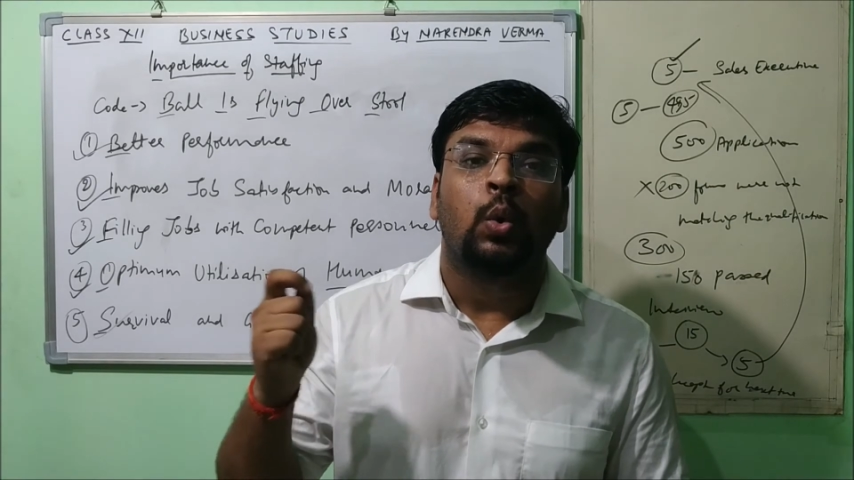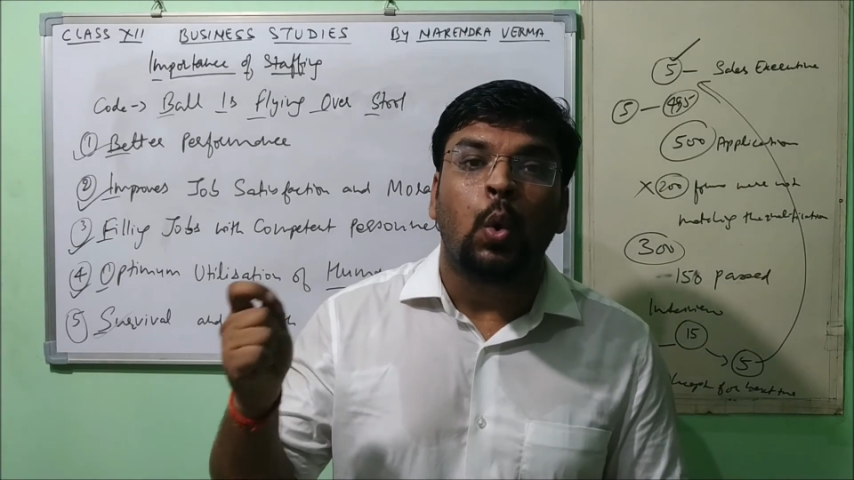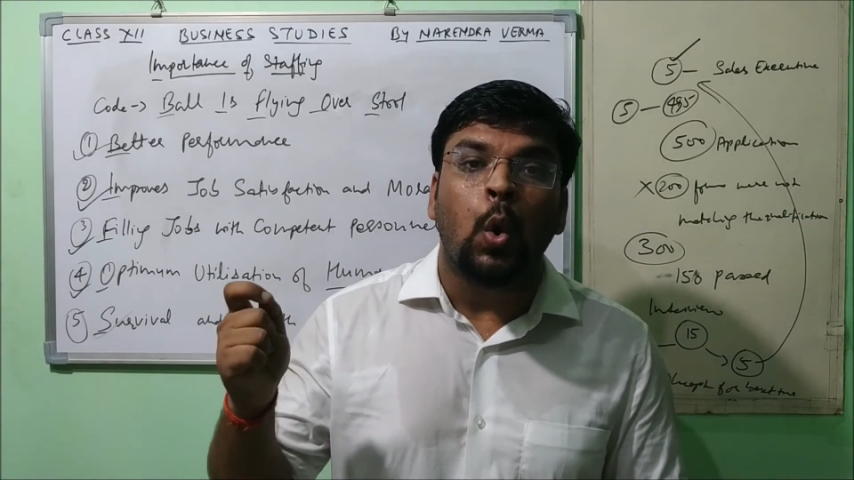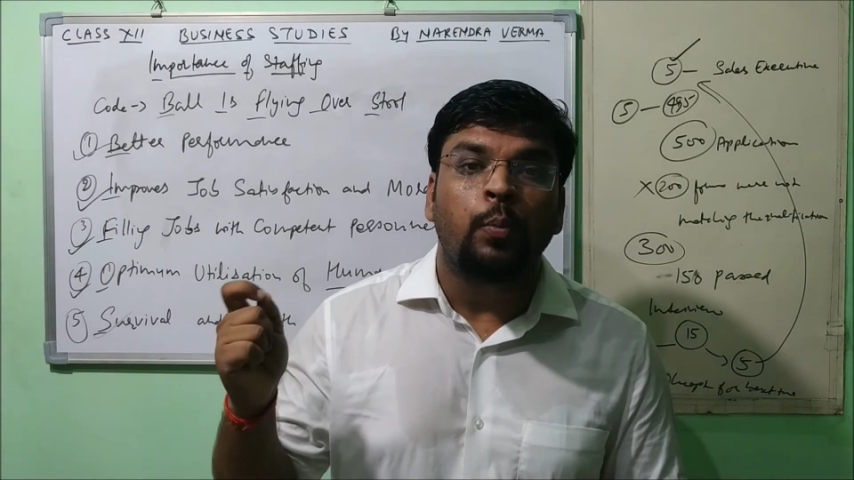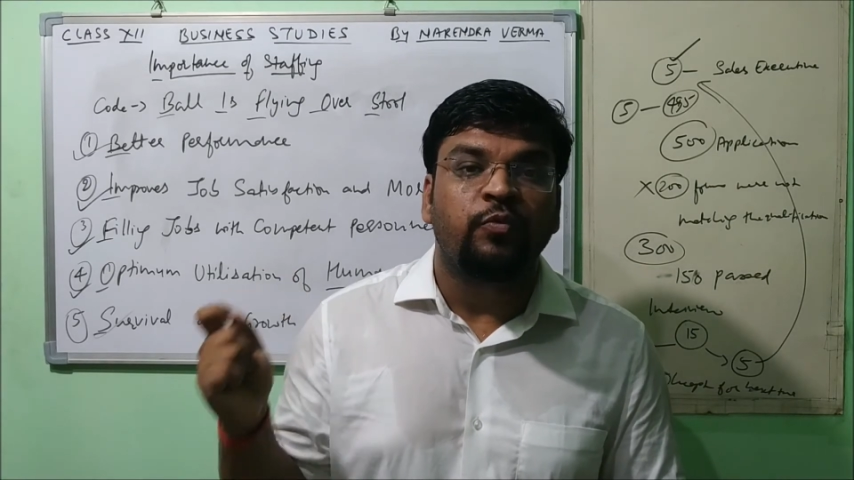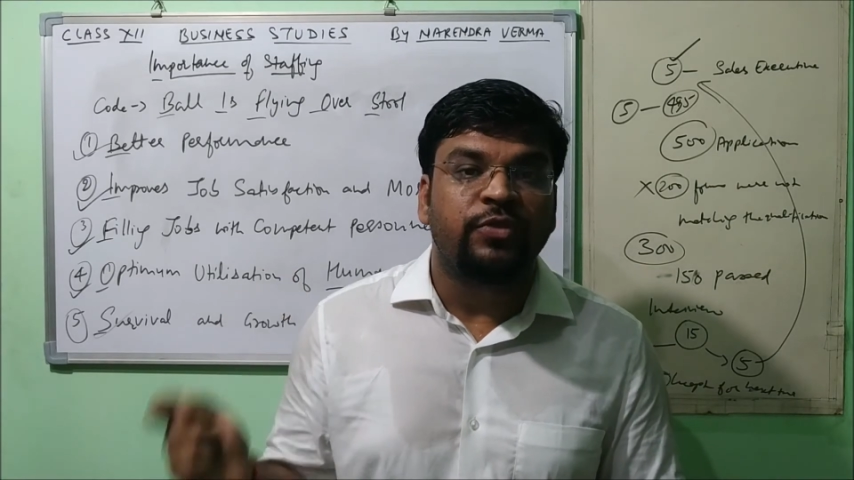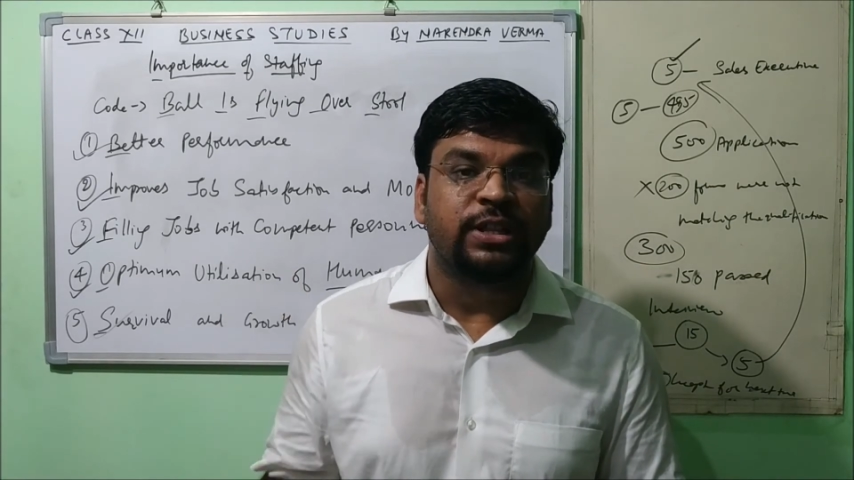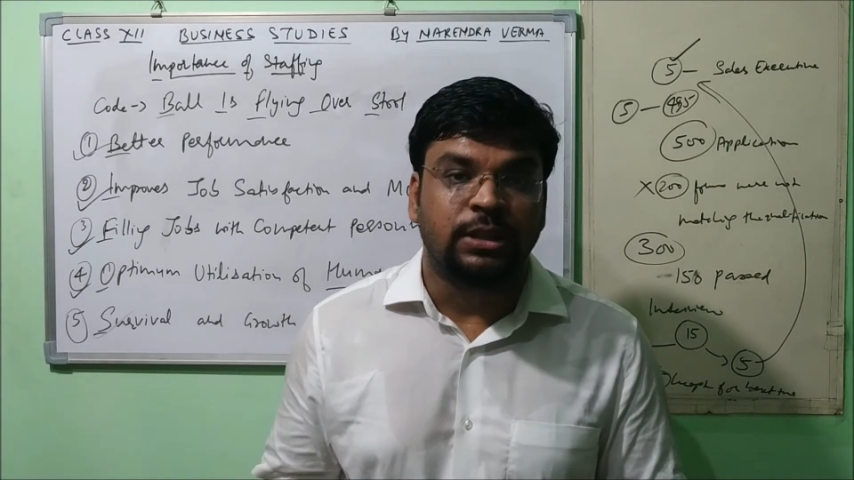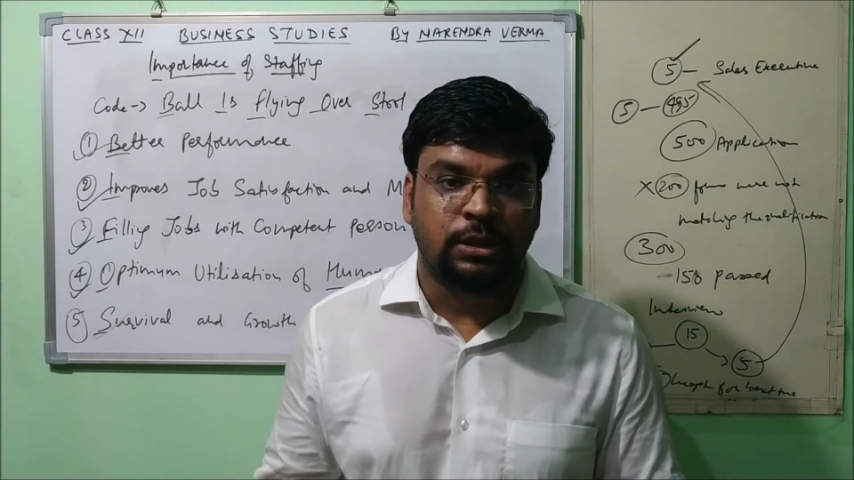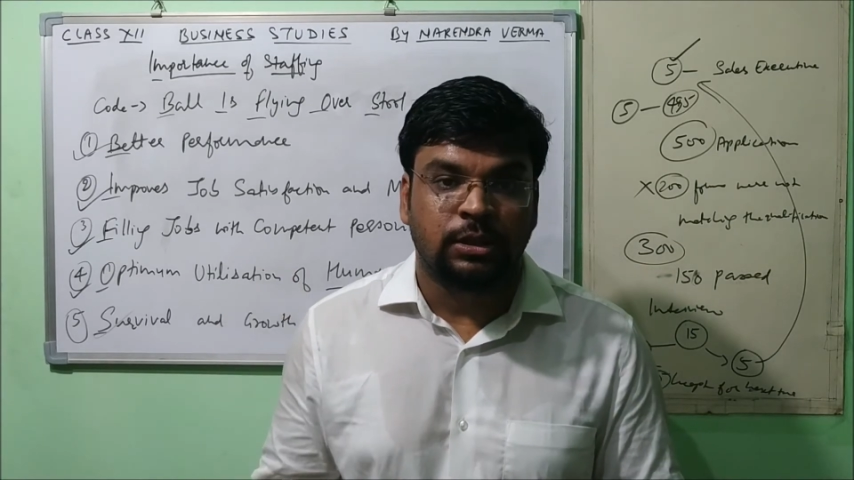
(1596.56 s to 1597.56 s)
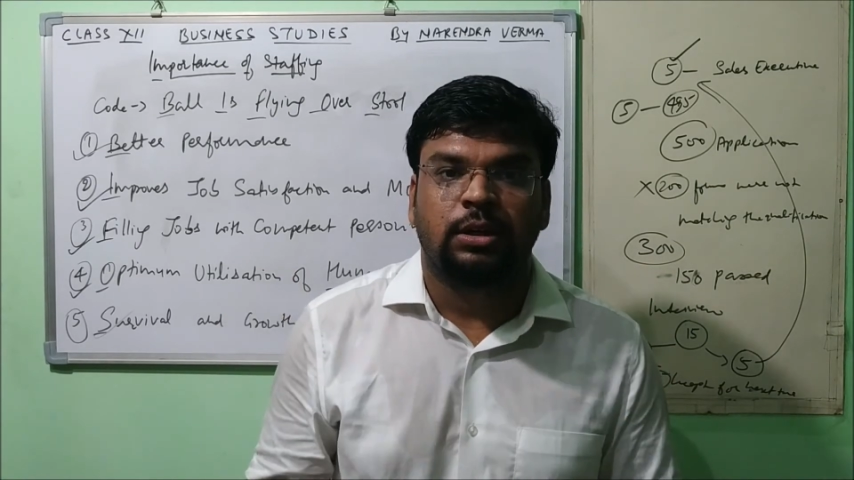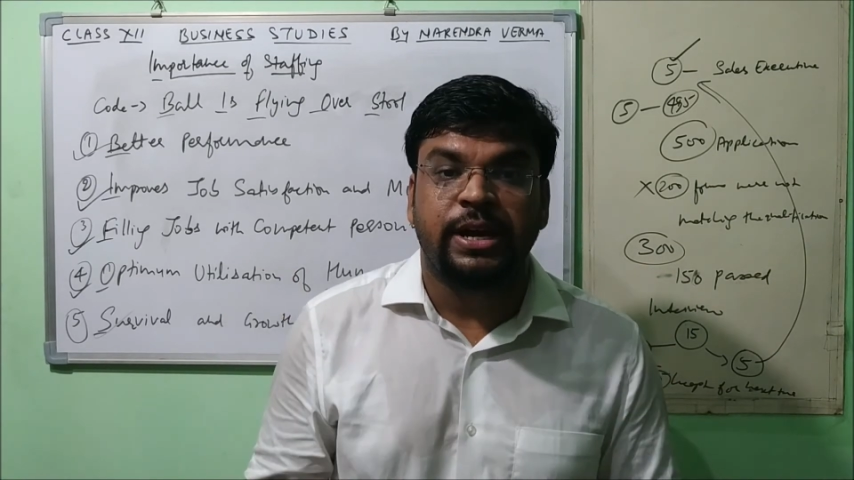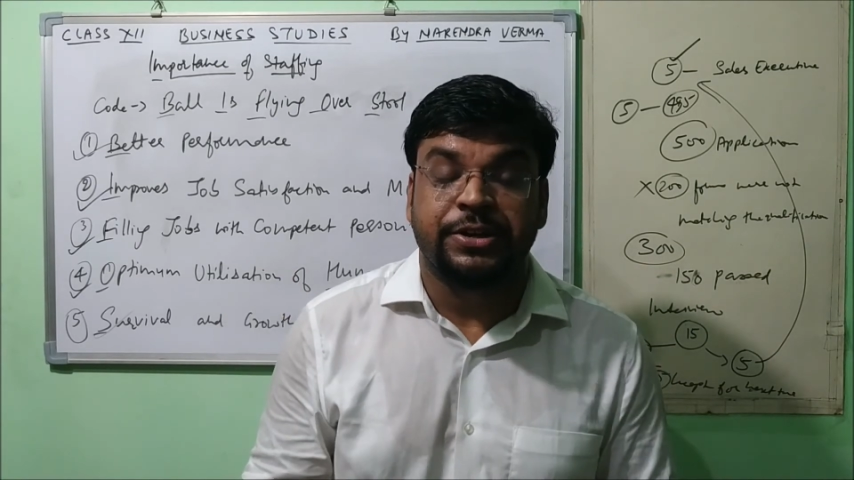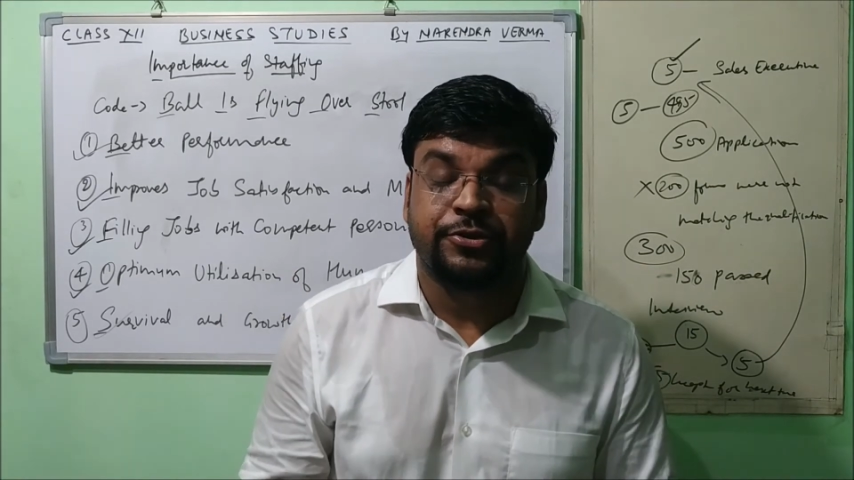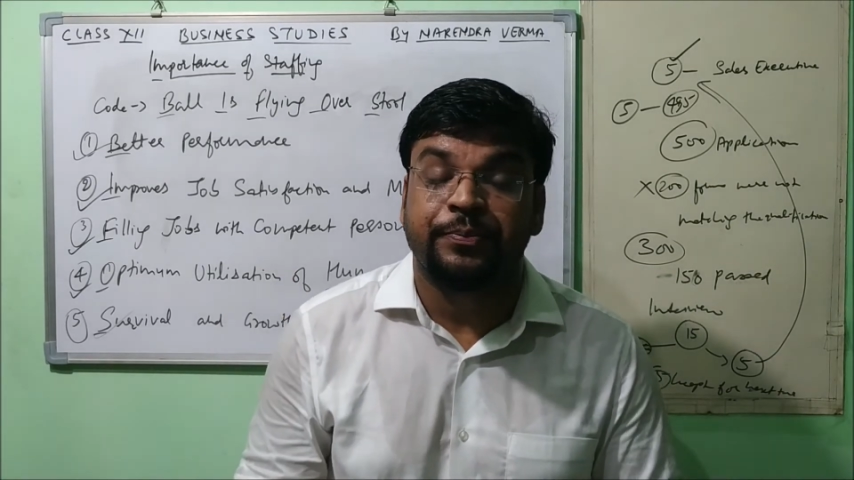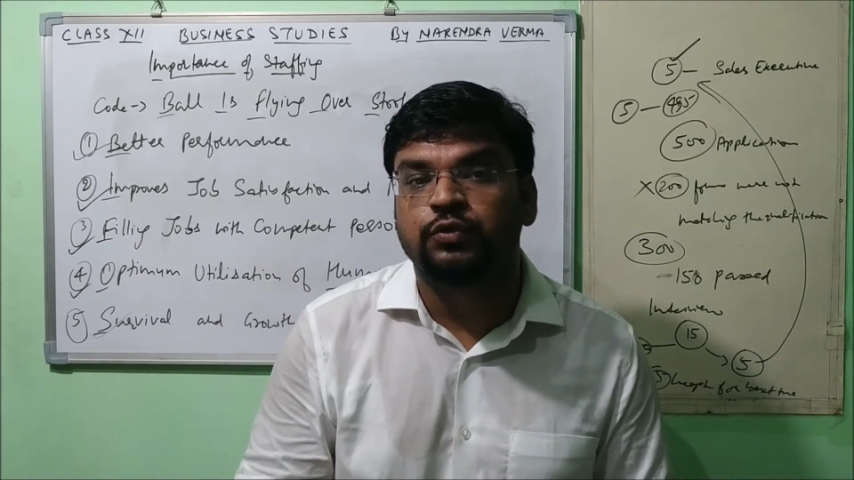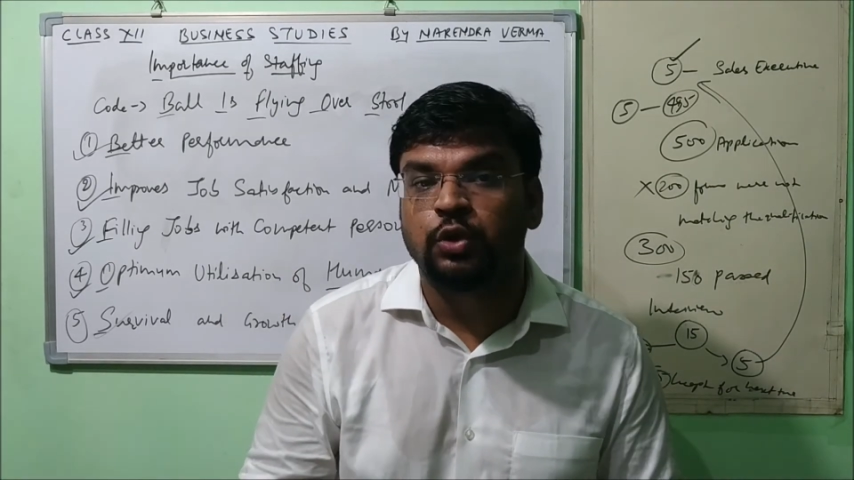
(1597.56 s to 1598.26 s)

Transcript: cope with it.